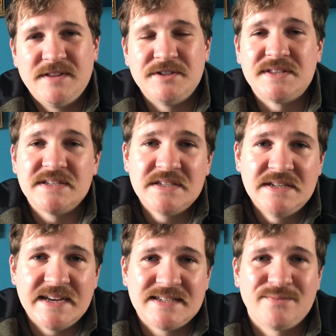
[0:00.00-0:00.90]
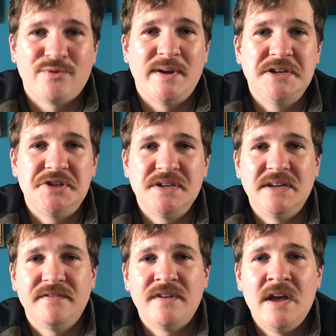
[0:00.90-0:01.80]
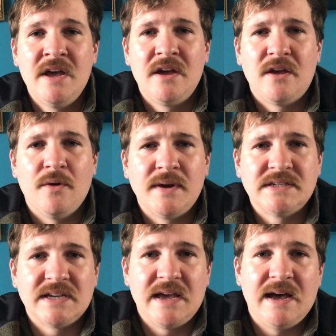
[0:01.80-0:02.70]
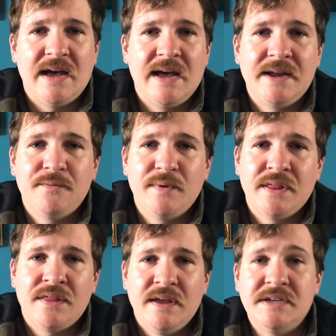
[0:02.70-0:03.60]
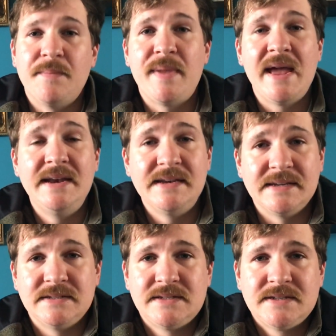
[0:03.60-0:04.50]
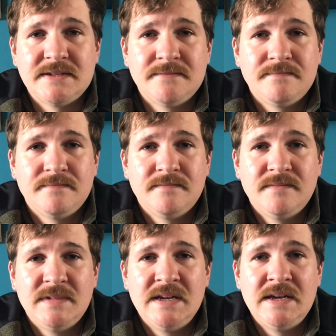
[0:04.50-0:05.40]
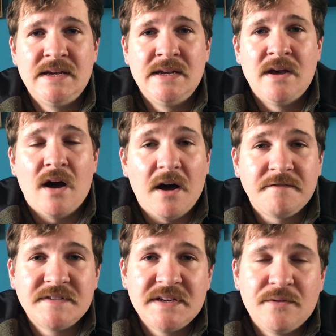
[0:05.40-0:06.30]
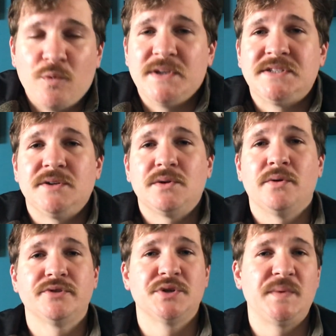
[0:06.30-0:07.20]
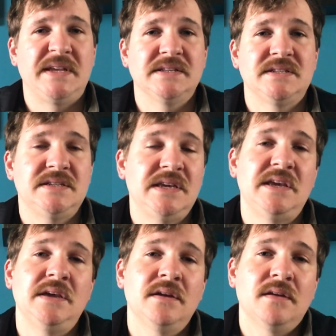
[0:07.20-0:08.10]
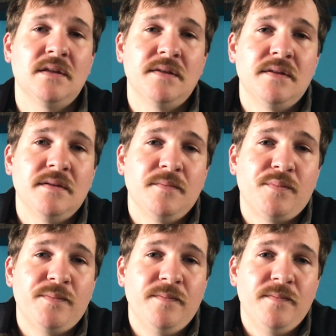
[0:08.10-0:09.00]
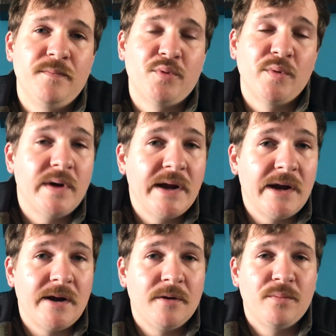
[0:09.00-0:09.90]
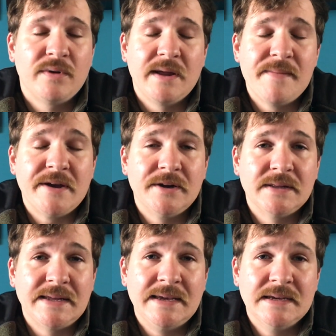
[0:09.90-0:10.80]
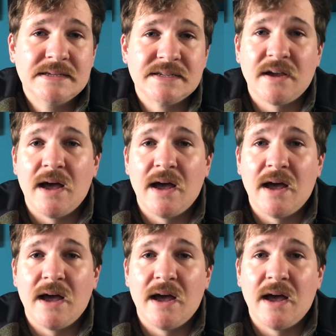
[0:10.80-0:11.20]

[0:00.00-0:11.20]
There's this desperation of going to God with a dependence. Often in Western culture, we can see prayer primarily as a